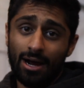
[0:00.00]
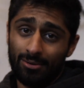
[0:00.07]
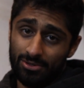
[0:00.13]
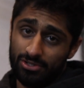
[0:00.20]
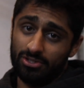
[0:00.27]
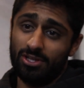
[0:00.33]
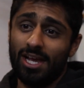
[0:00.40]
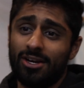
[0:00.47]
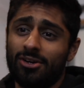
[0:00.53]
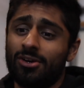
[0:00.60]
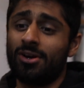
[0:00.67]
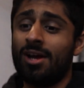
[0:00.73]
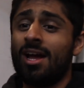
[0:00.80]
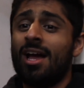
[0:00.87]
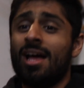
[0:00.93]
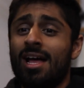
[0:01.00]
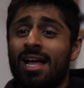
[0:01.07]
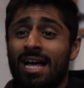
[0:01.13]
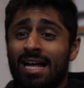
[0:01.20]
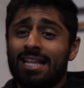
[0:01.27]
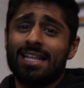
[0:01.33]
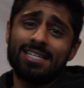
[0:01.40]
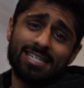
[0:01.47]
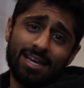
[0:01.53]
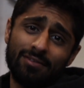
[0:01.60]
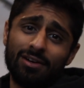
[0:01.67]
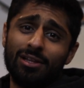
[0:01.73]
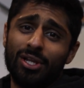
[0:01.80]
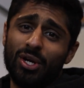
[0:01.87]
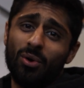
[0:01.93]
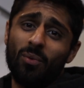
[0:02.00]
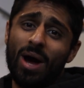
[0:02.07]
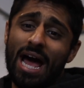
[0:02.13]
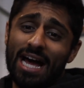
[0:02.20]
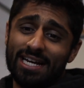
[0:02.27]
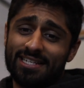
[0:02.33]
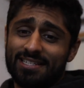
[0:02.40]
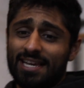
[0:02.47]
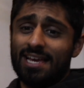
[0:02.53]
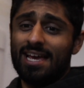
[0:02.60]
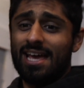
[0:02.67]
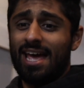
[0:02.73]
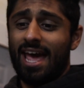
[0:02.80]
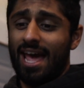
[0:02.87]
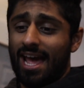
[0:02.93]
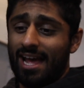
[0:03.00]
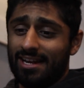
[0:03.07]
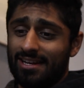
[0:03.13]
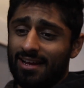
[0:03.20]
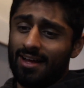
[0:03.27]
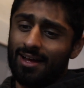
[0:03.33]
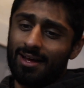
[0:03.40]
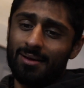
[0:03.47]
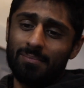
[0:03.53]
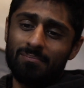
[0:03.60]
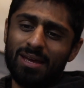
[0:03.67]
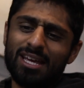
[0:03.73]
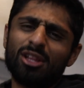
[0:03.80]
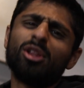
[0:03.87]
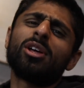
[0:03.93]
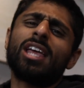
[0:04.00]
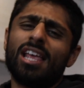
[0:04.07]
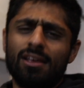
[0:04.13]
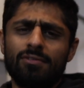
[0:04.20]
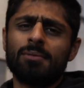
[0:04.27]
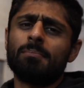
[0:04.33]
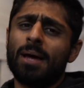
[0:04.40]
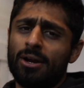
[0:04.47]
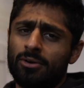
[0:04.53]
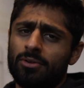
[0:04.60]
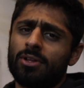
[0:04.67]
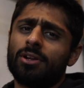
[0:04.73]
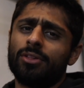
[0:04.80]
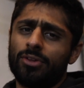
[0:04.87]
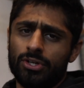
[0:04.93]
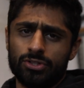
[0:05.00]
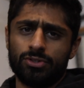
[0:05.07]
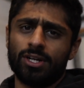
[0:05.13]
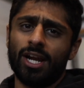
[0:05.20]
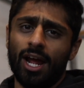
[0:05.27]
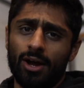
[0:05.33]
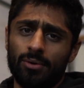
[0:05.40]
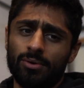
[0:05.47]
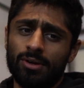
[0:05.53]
hours later. Let's give it a little wax and make it look even better than it looks right now.